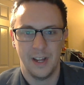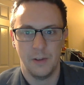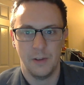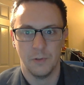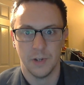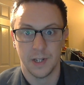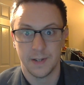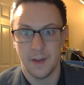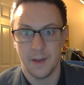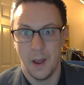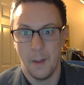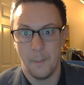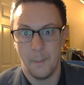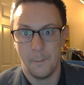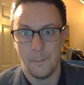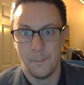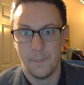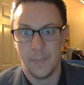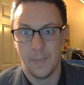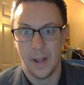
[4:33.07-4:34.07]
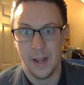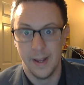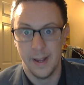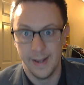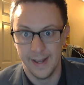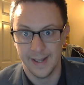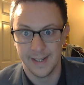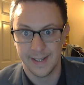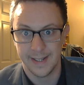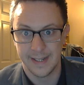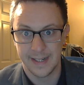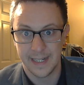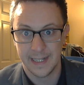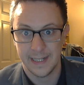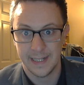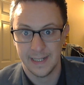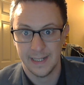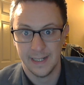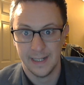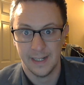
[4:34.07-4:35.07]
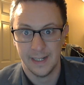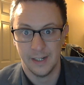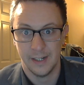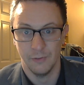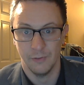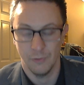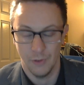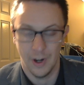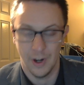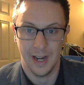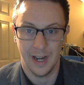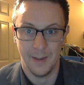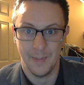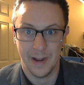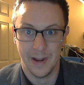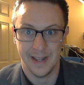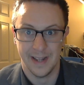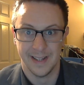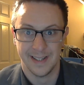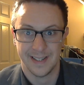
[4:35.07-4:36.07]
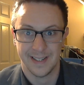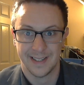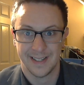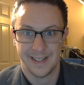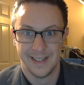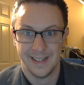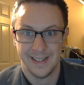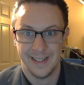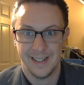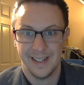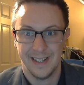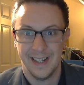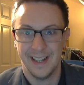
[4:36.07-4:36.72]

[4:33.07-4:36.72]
He was pissed, really pissed.